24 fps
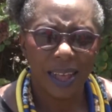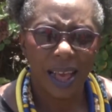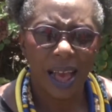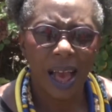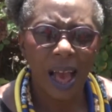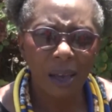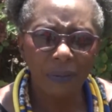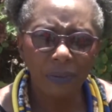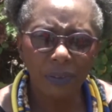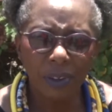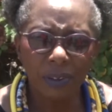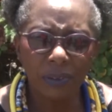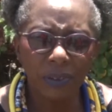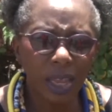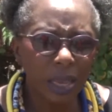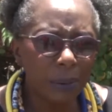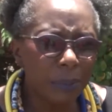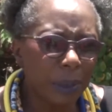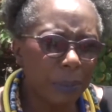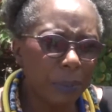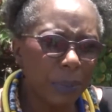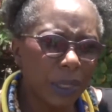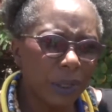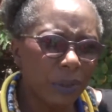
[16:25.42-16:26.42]
after
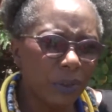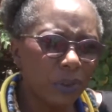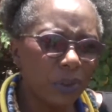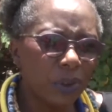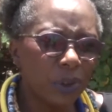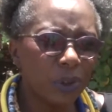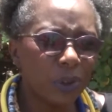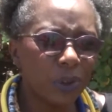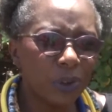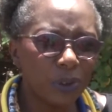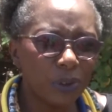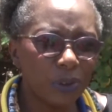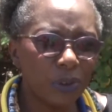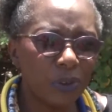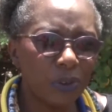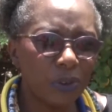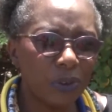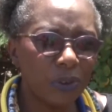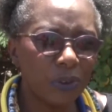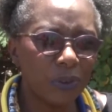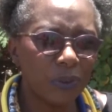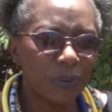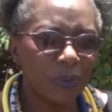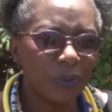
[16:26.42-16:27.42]
time in my search,
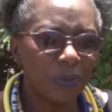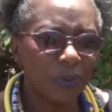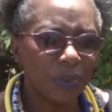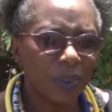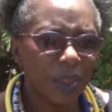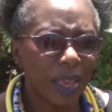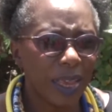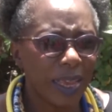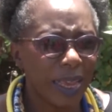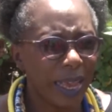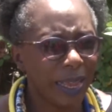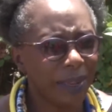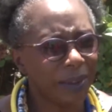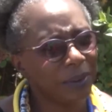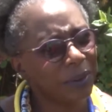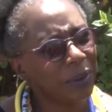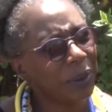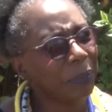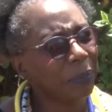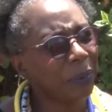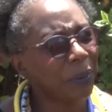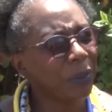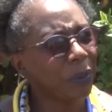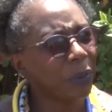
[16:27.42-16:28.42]
I
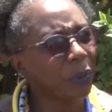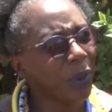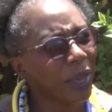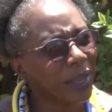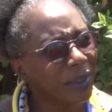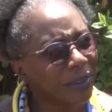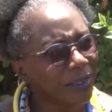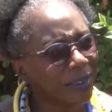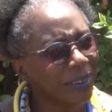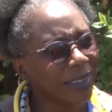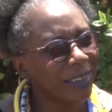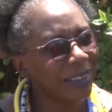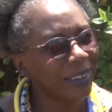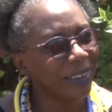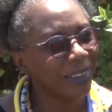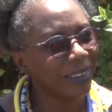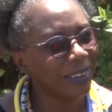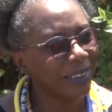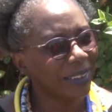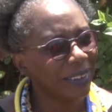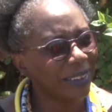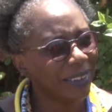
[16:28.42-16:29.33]
ended up in the Wesleyan.